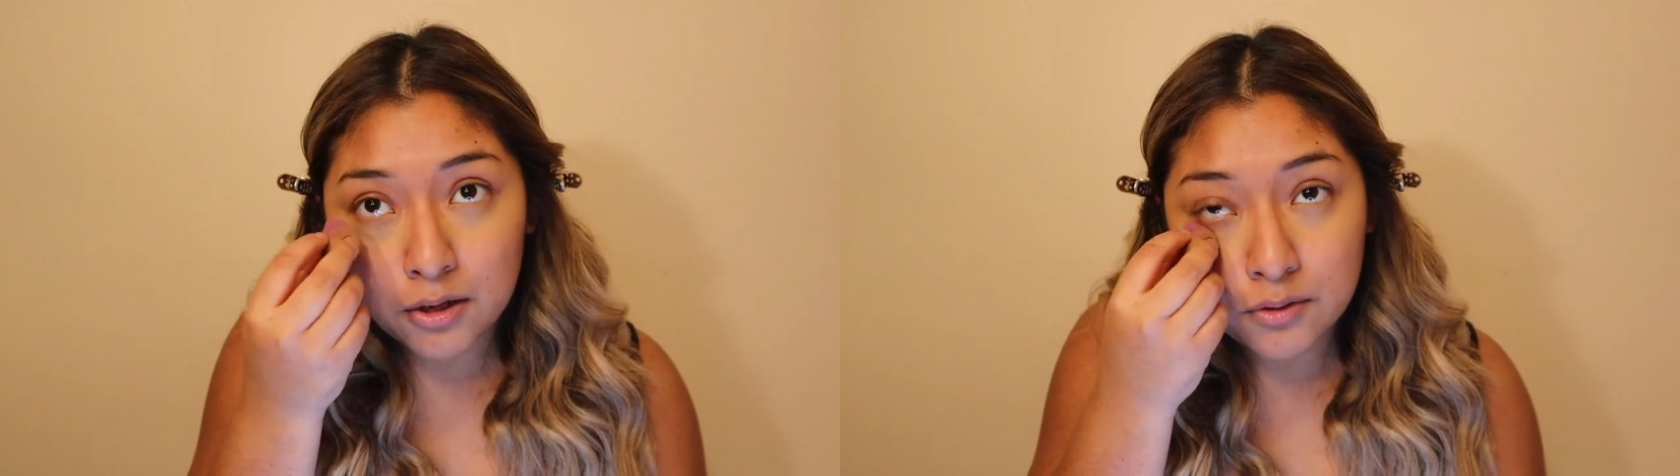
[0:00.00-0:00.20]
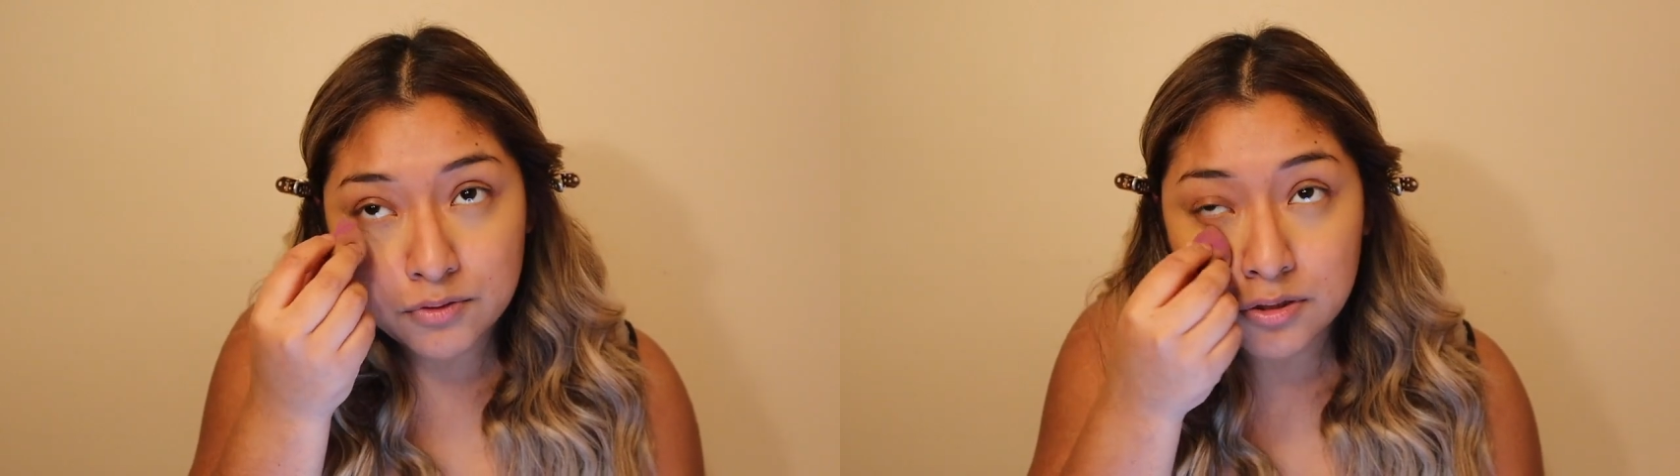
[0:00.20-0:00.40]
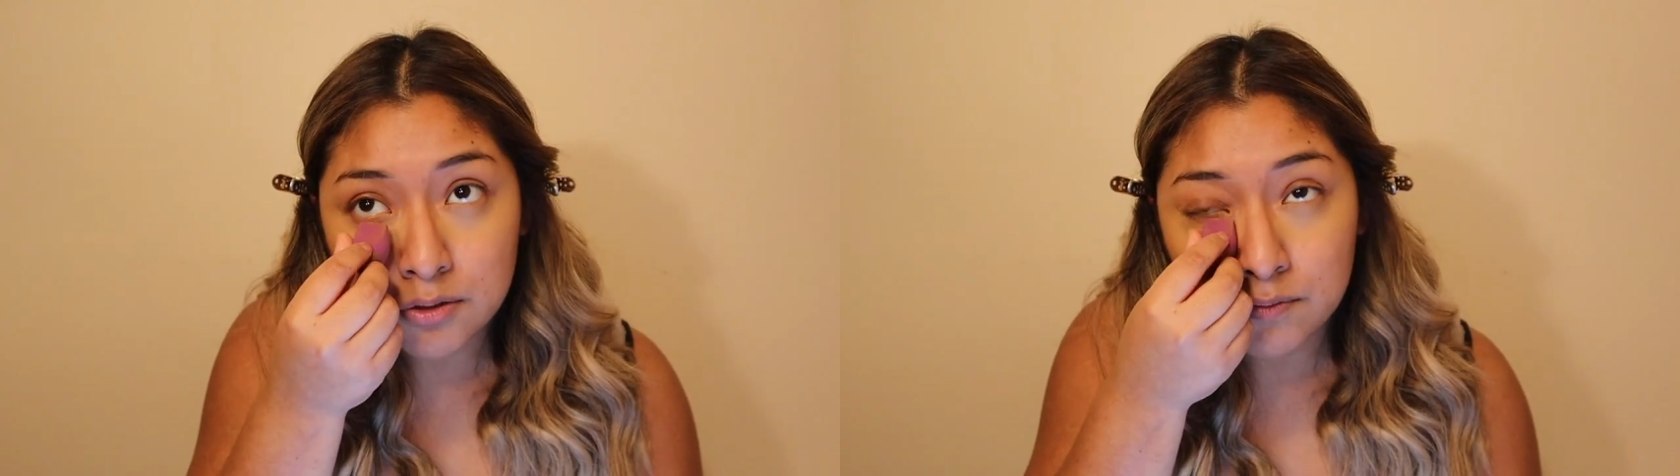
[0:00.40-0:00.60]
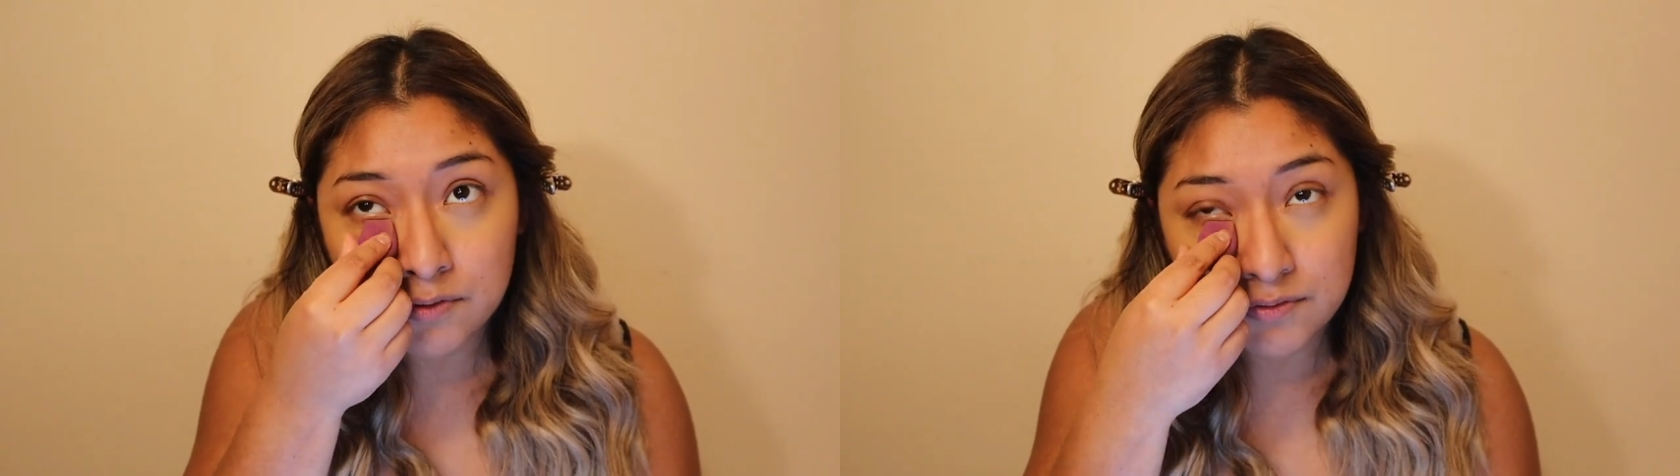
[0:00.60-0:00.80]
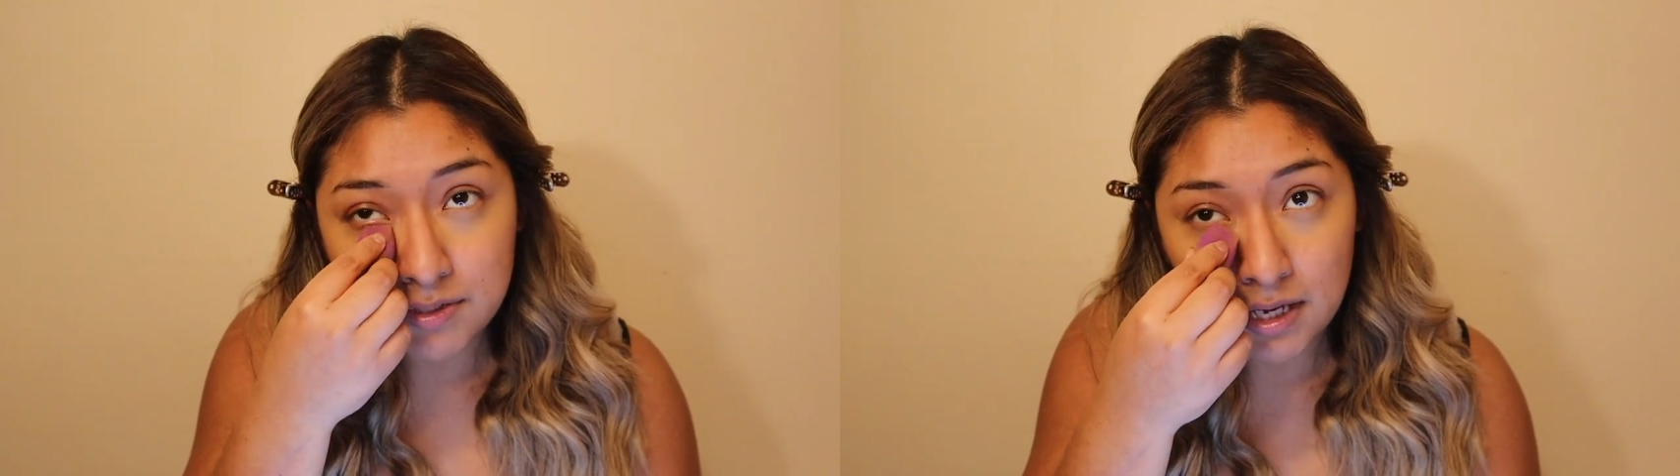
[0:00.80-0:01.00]
go-to
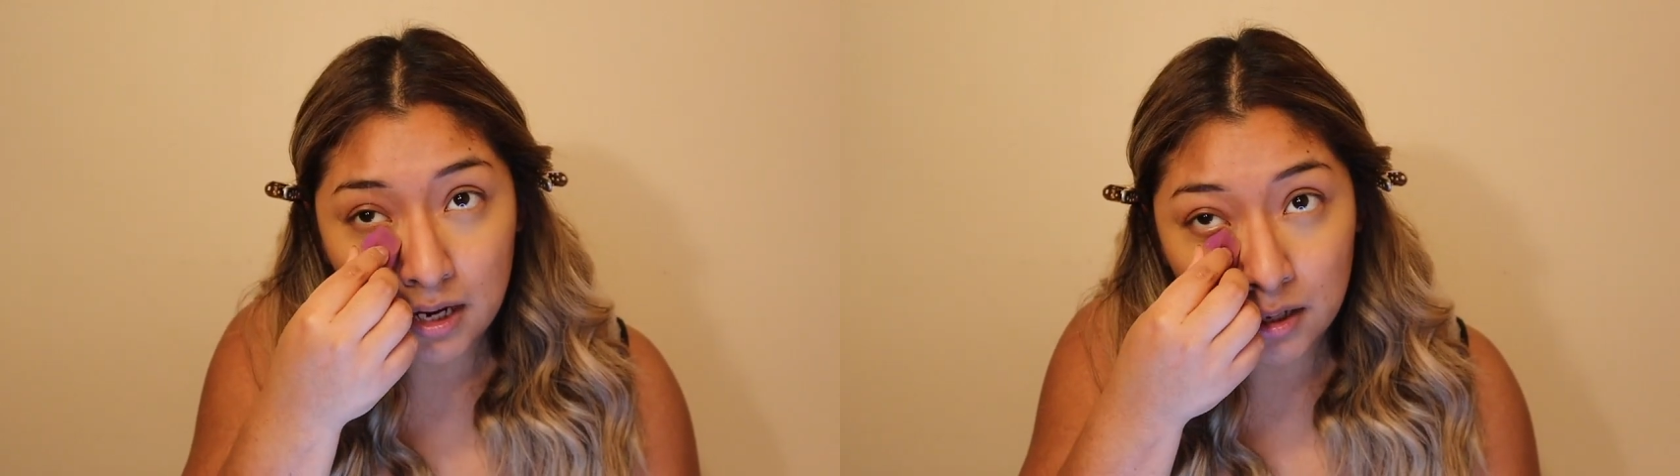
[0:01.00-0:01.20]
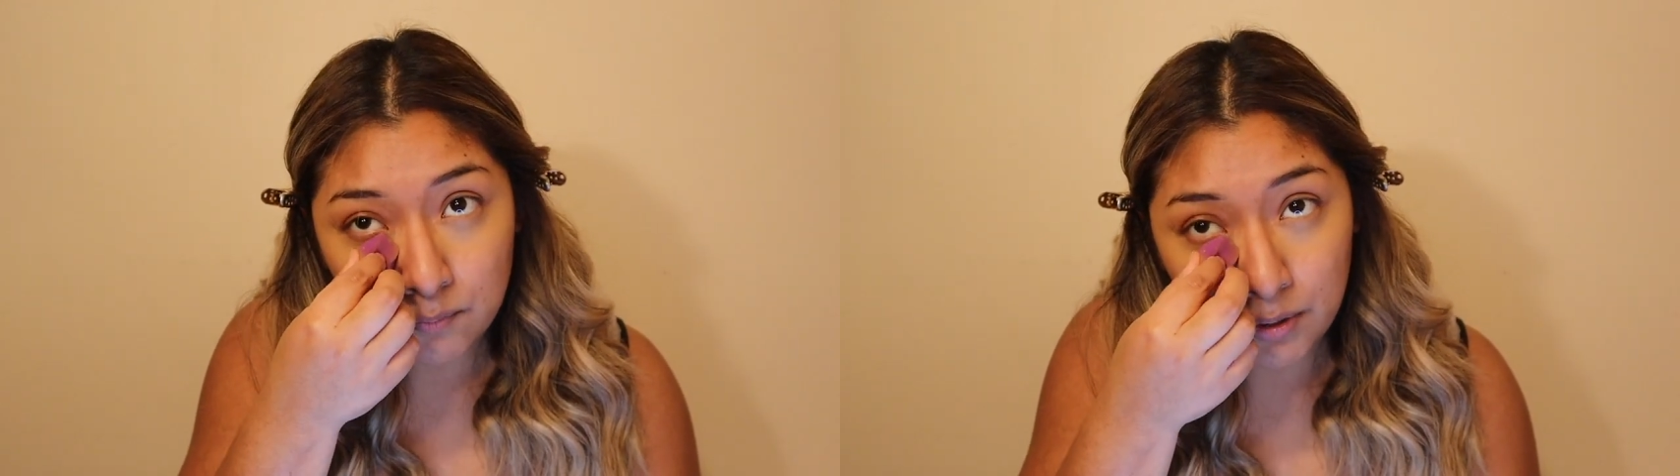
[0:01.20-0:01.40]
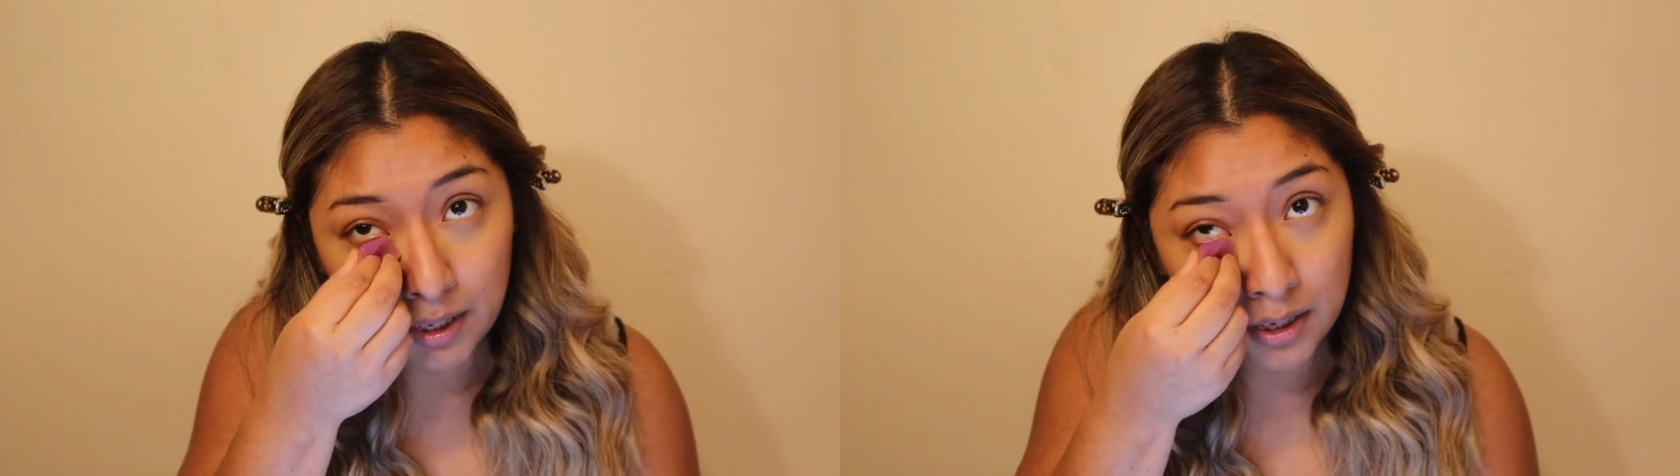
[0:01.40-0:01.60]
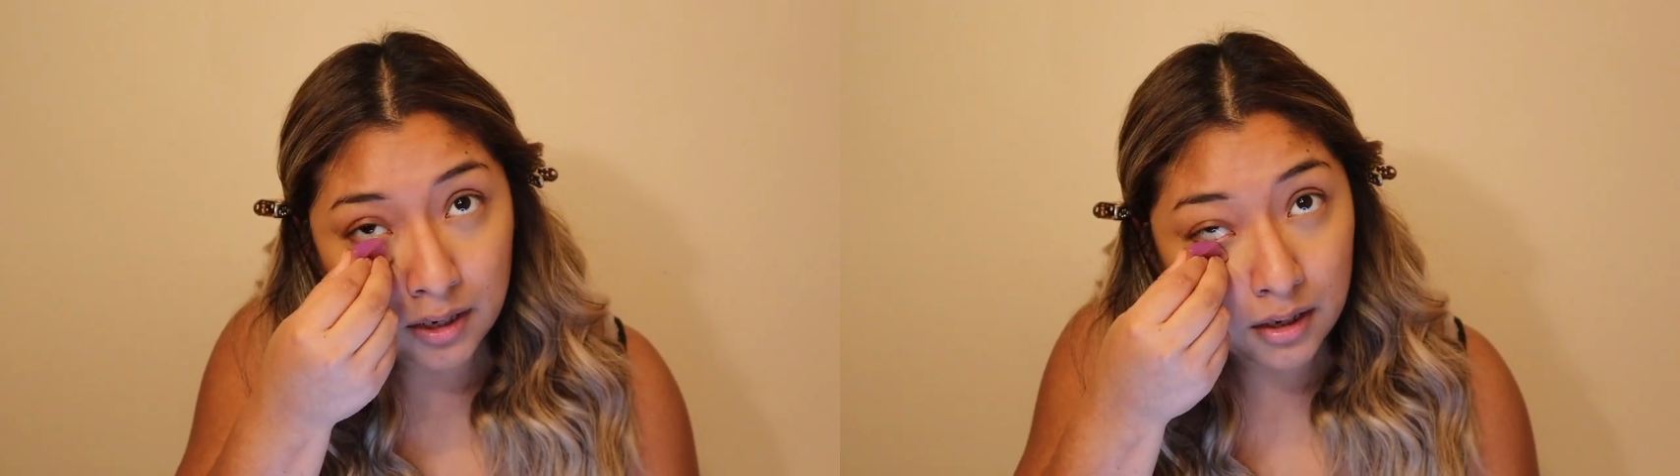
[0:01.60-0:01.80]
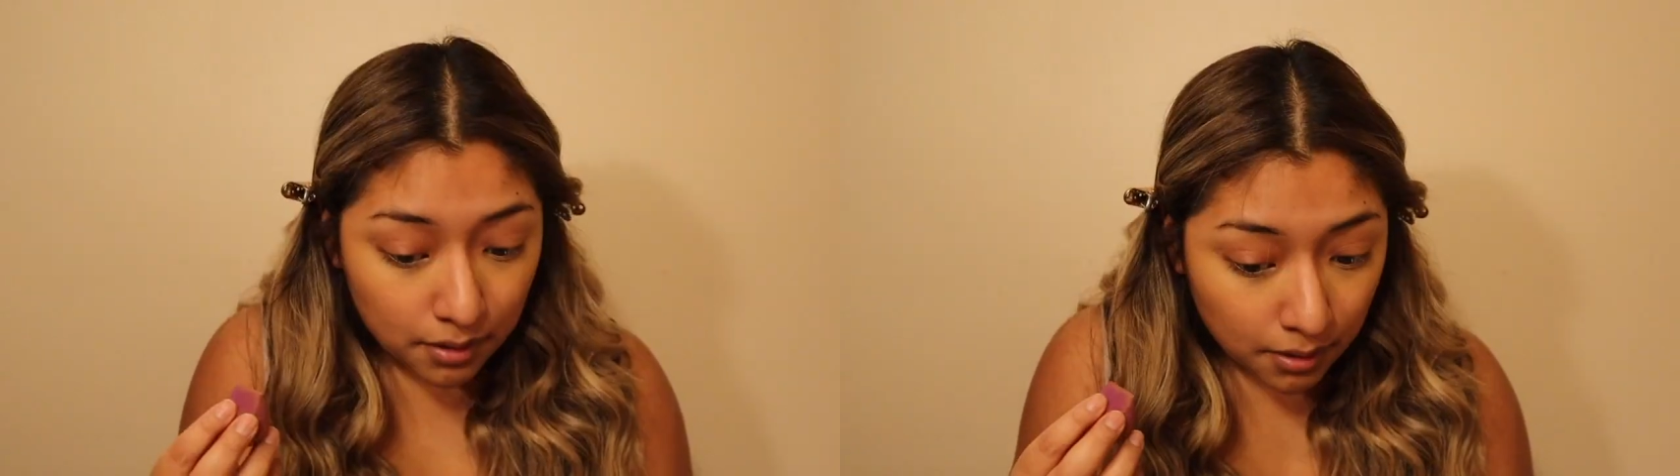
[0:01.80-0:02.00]
routine
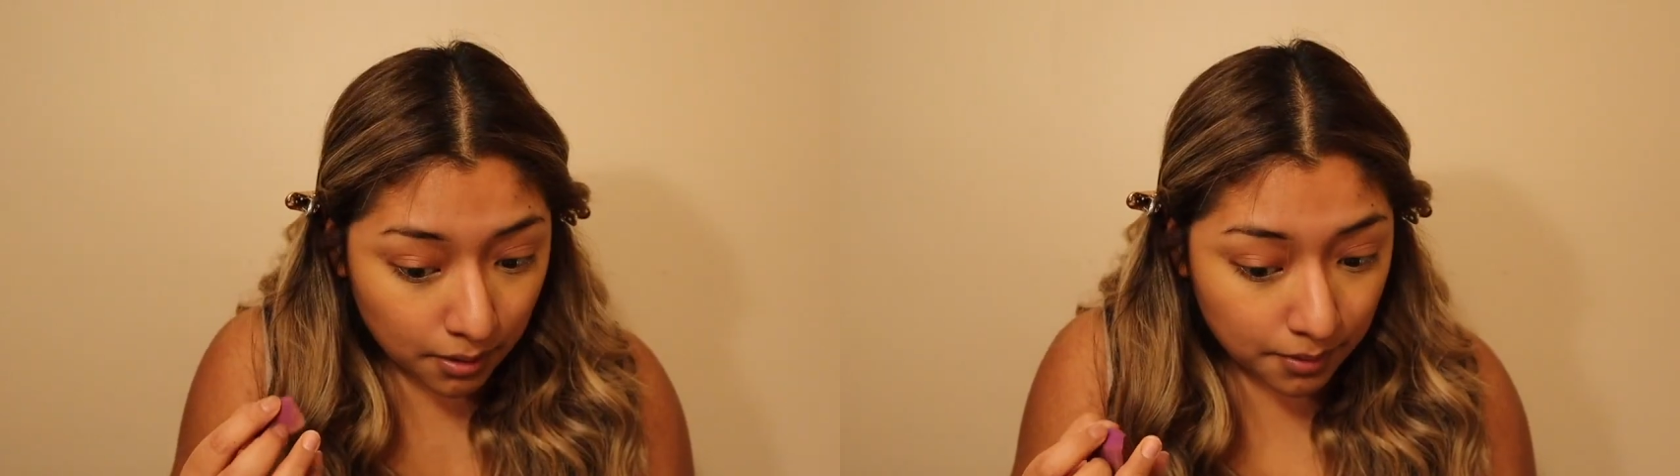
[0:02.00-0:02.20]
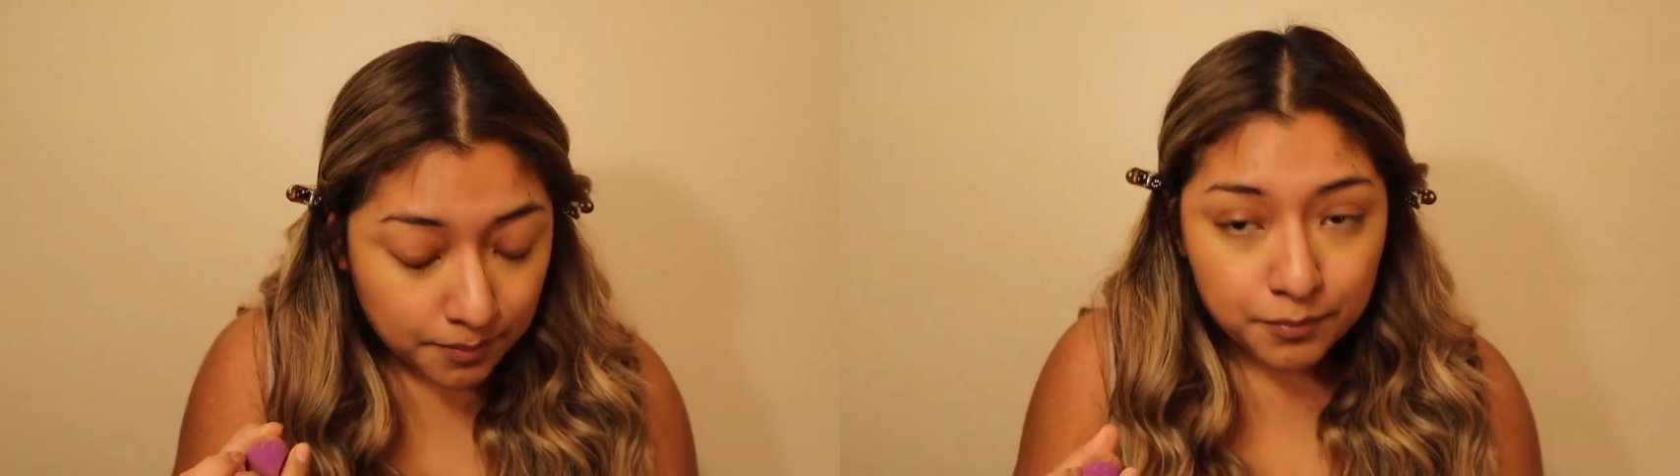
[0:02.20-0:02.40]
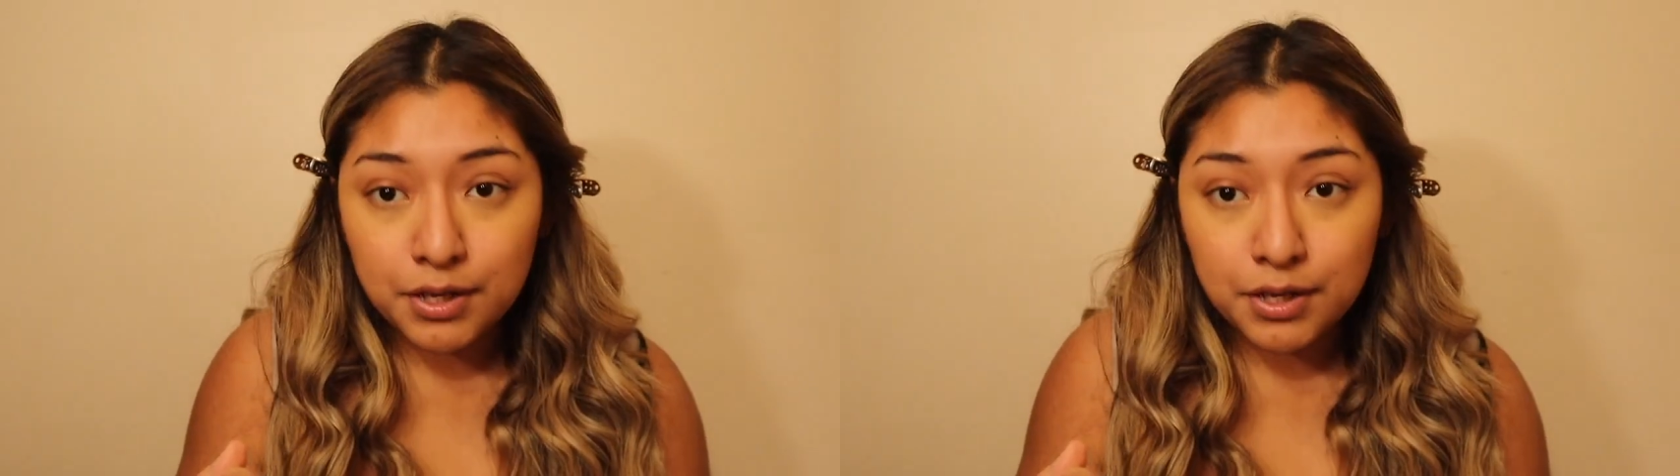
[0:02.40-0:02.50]
when